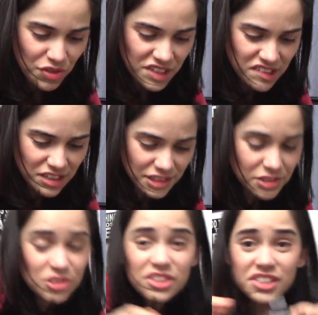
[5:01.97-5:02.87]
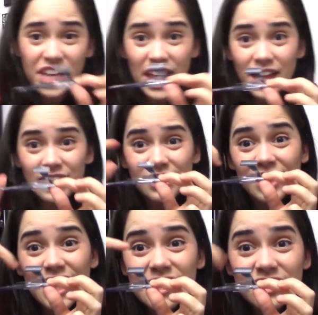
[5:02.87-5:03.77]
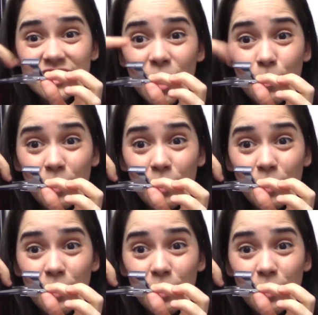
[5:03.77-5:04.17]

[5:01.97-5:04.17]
This little stand is a